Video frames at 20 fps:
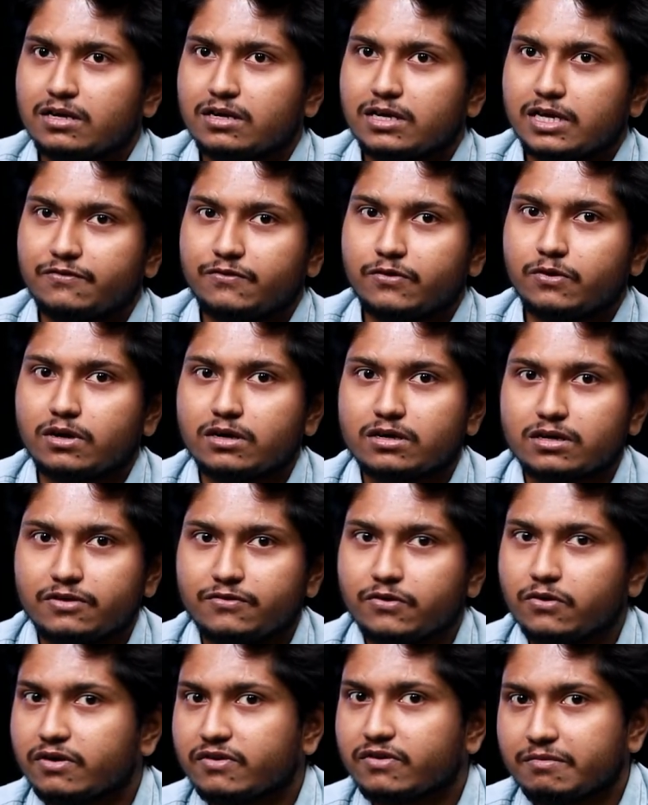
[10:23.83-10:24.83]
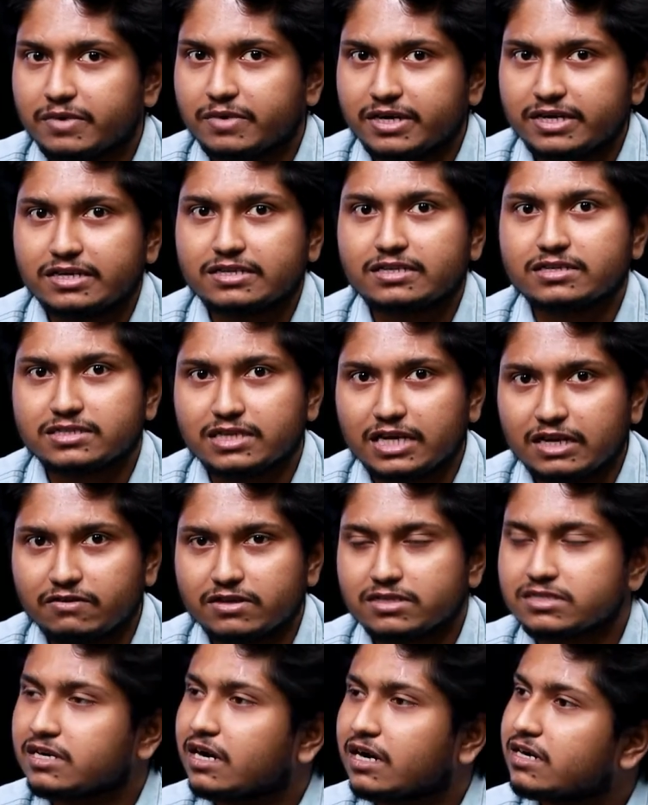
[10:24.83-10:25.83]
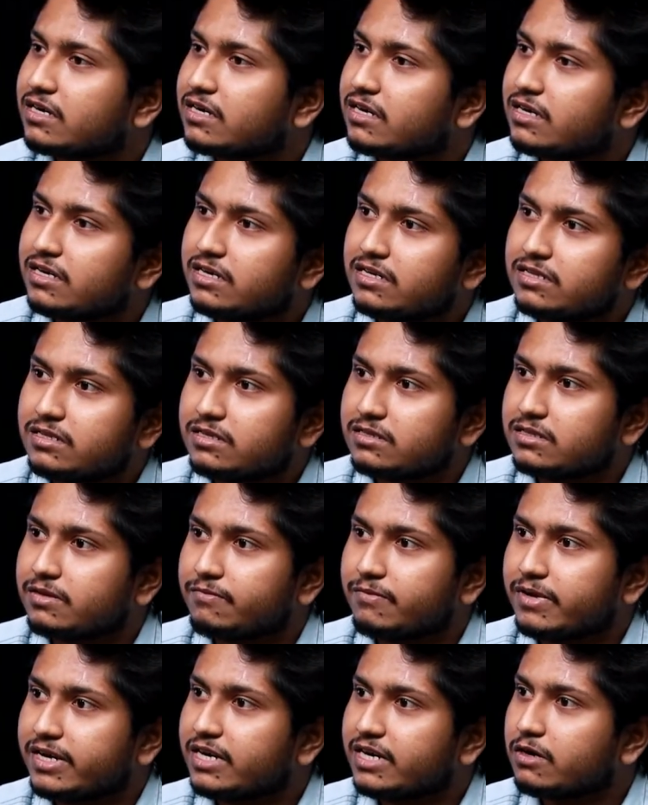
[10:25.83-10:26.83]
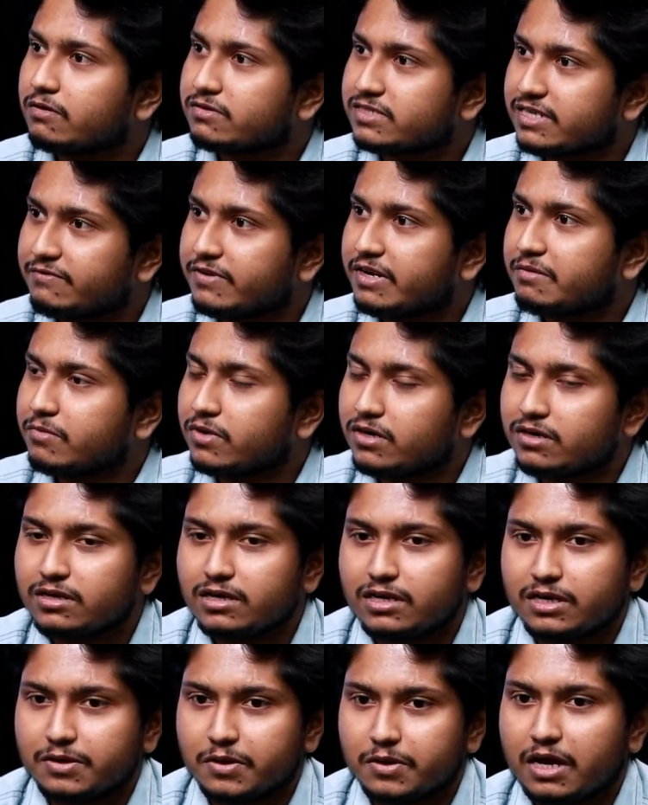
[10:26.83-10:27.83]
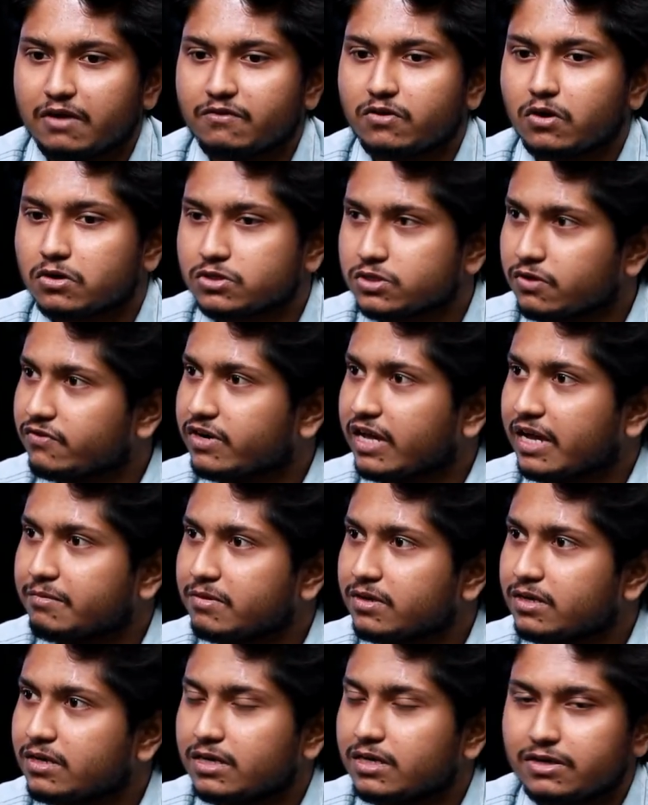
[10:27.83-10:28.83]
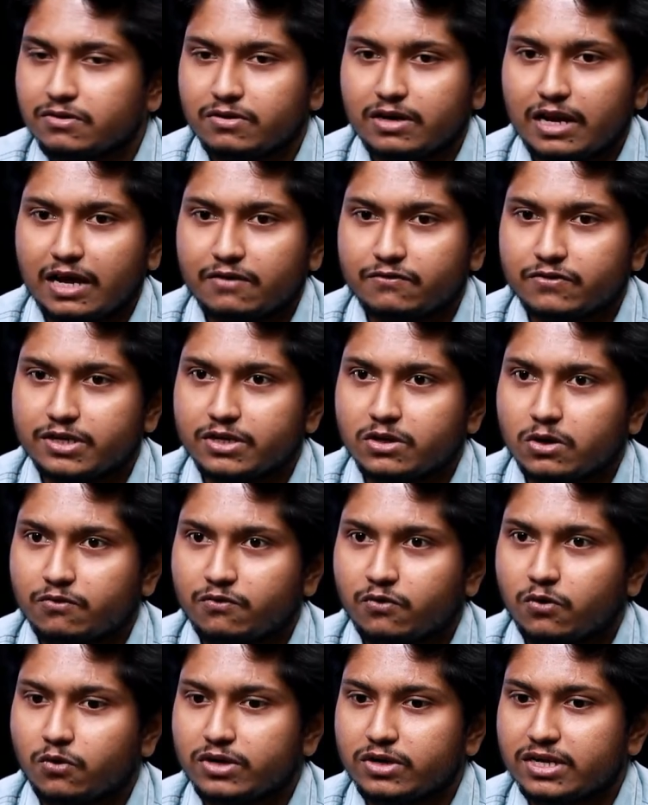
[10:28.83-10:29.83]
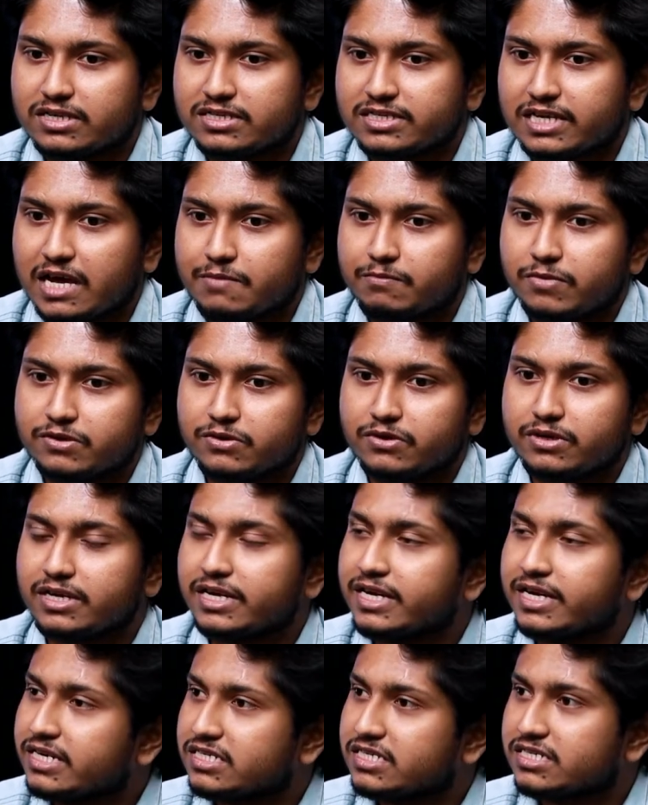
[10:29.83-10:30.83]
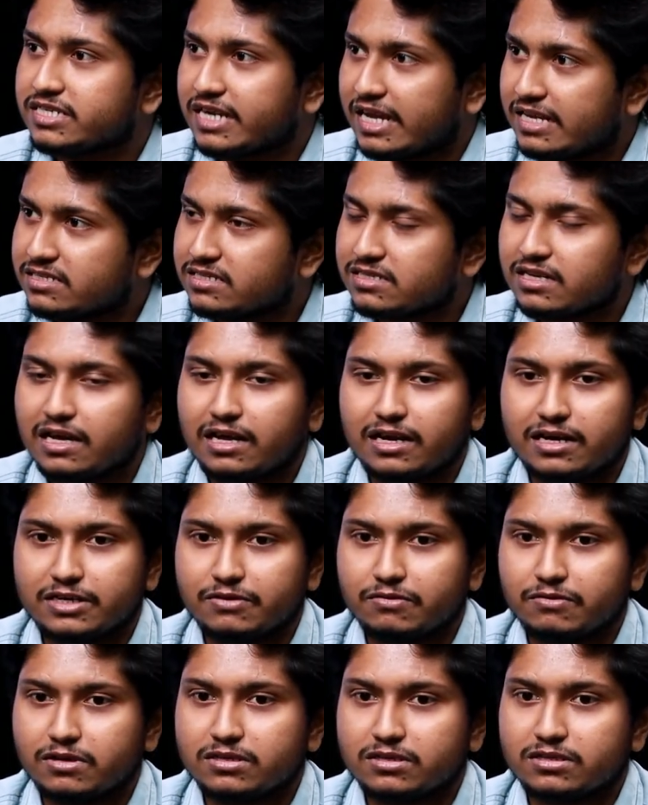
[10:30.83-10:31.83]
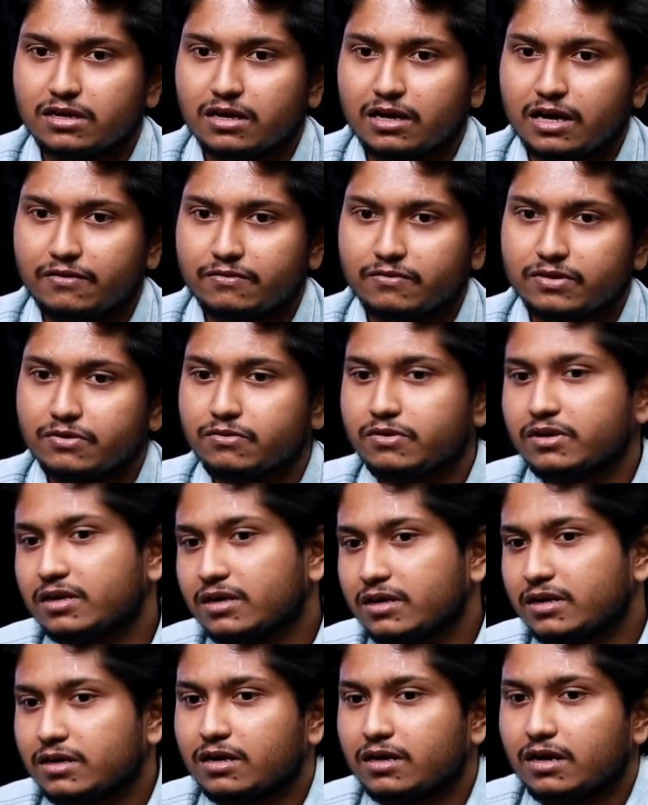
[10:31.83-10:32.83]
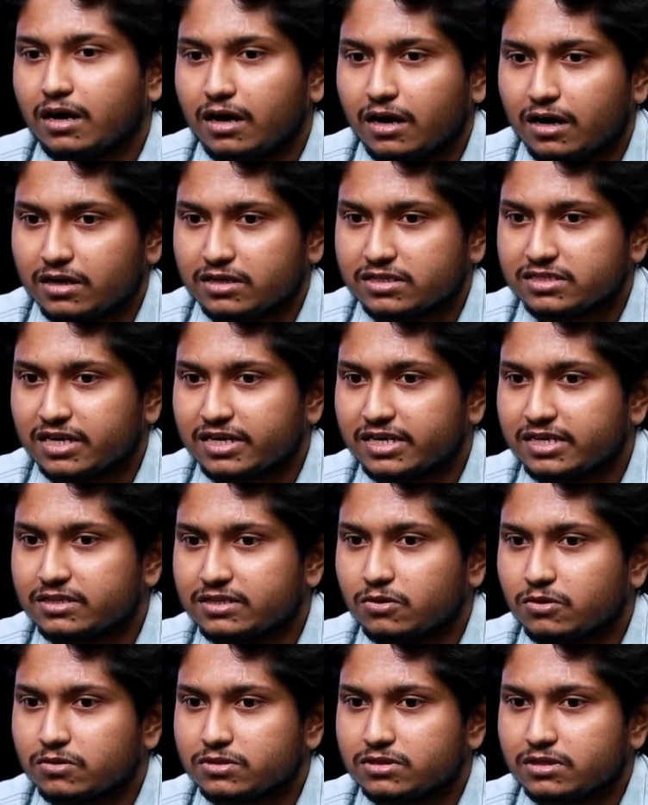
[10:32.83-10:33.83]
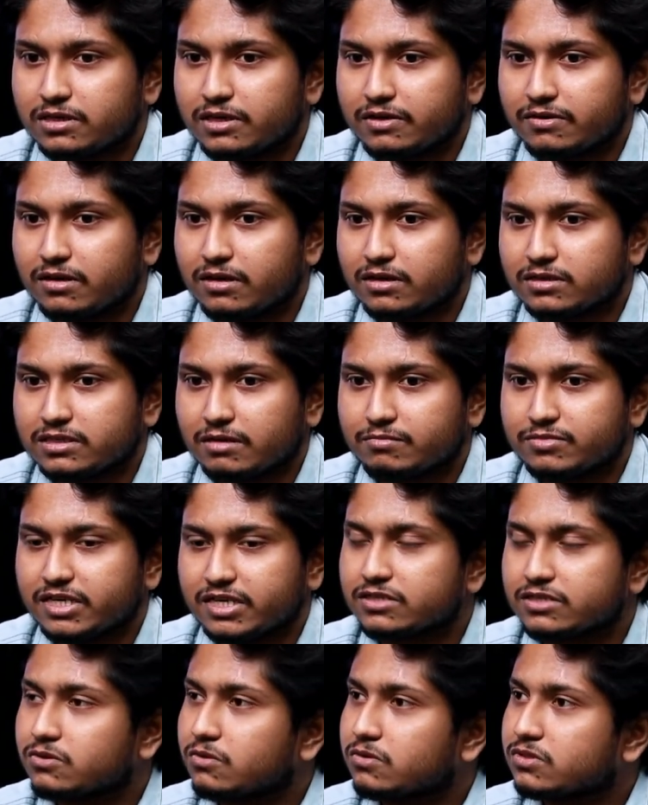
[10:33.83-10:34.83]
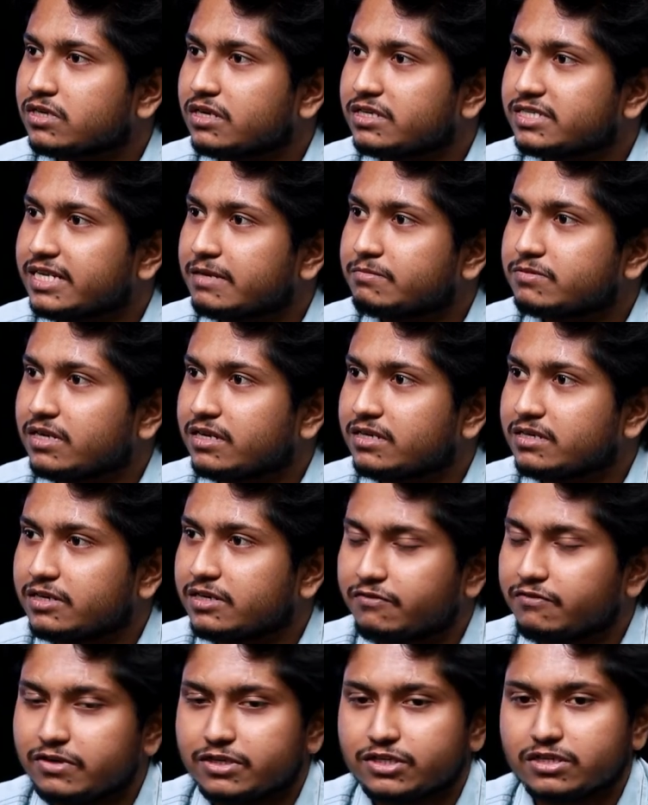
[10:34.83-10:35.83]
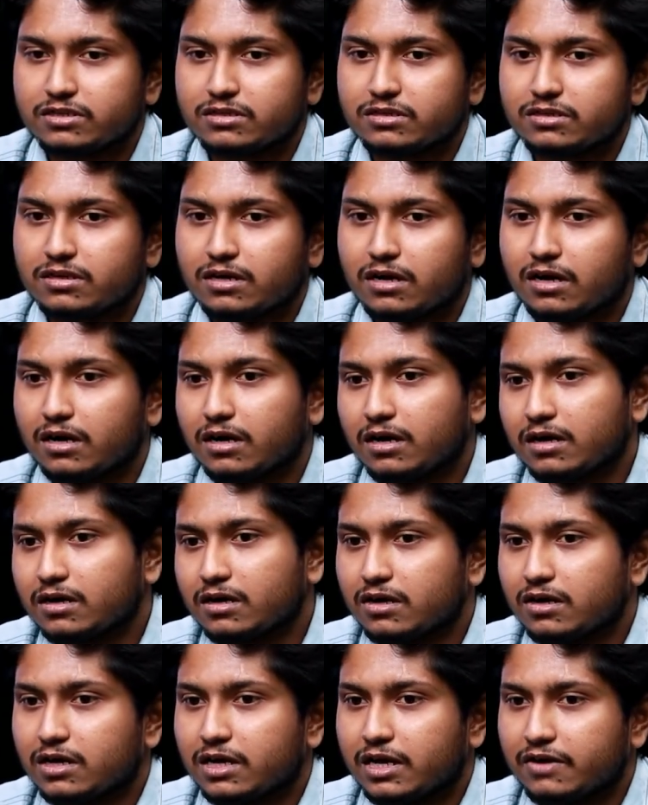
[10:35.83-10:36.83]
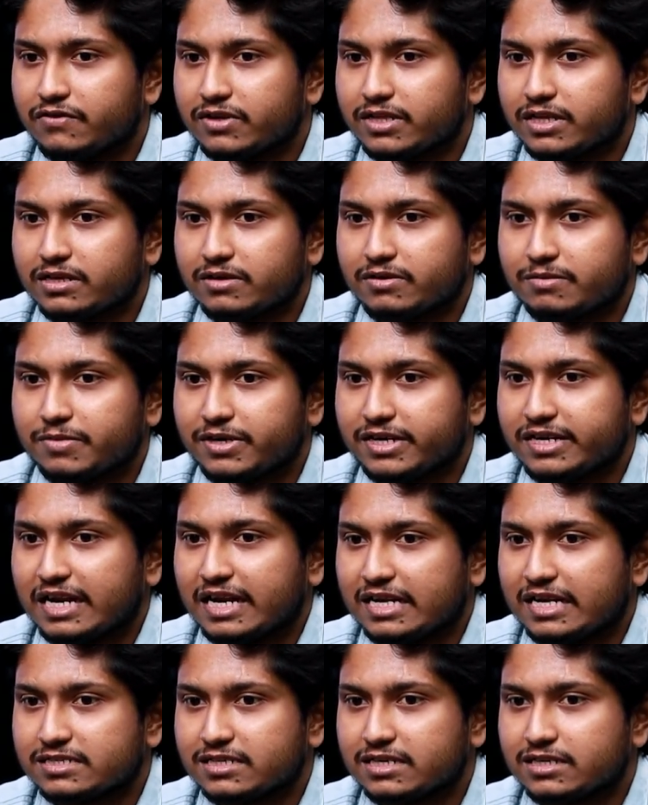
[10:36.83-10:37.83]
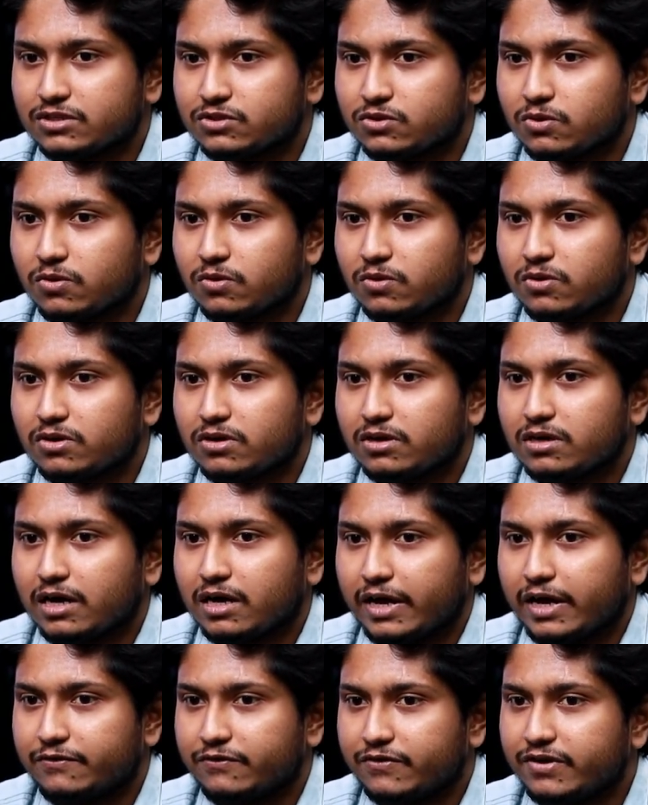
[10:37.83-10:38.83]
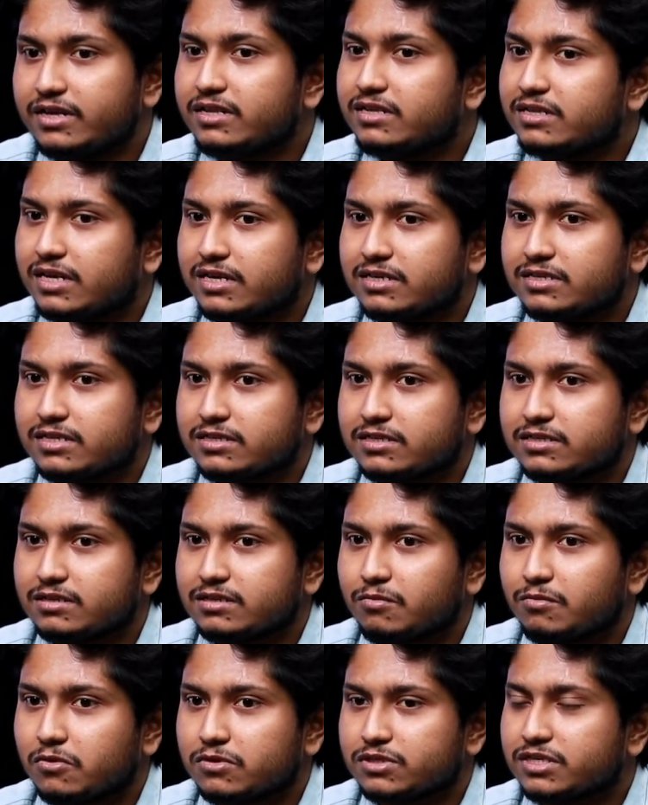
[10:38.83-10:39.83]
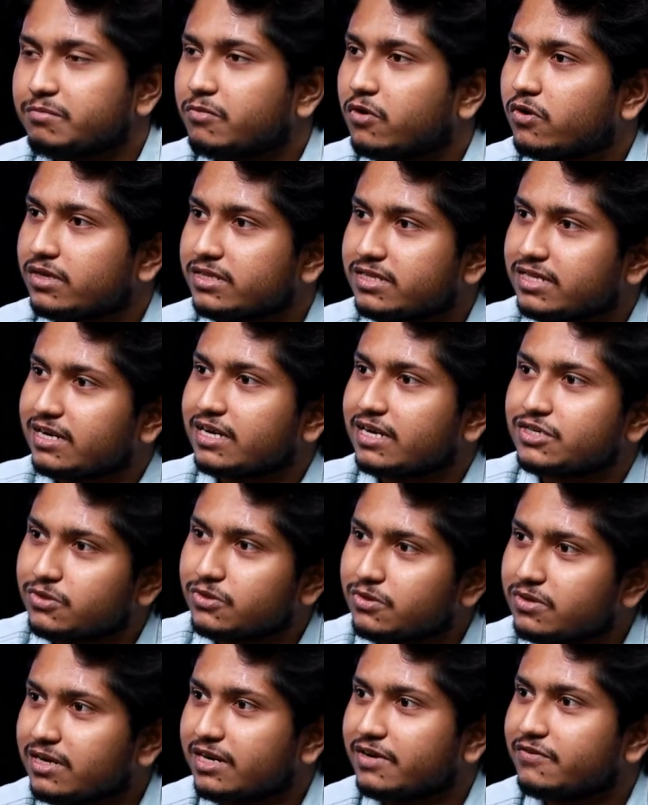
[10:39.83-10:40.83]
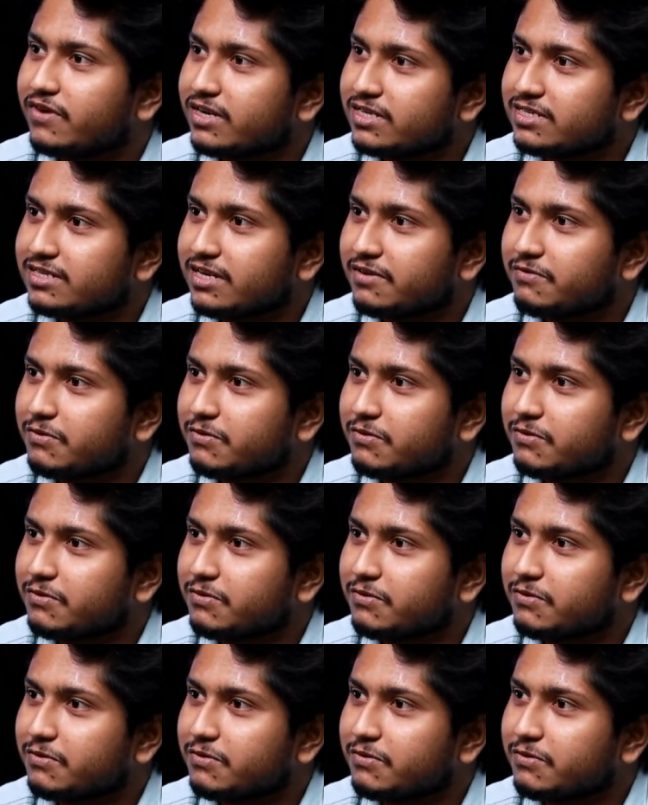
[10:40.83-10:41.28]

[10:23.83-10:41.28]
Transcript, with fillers: if you are if you have completed the syllabus start in the beginning of september you'll have lots of time you will have three or four days gap between each test and you will have you will uh, study those re- uh, subjects those concepts and revision uh, everything pretty nicely so i feel that this is the most important thing i should advise